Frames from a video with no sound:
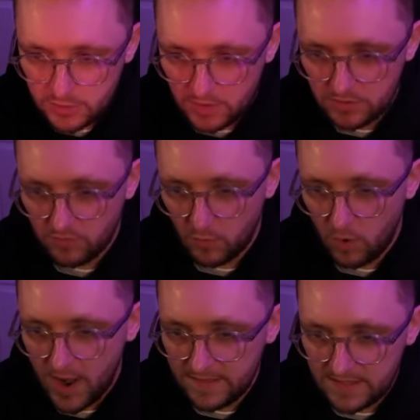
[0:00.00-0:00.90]
just want to
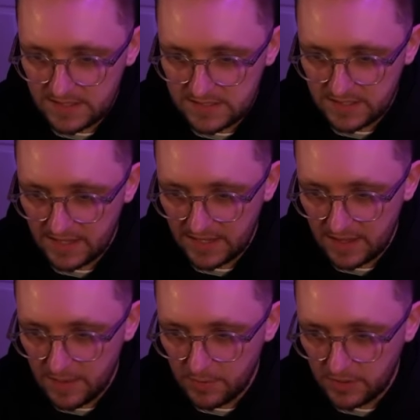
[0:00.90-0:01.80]
rewind this to
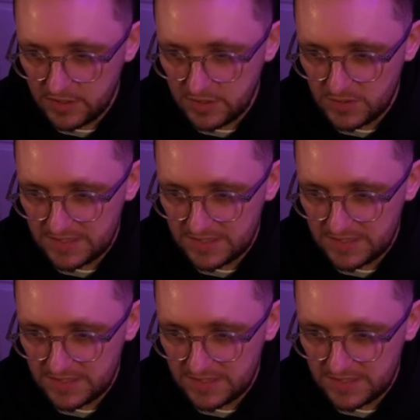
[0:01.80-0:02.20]
here because you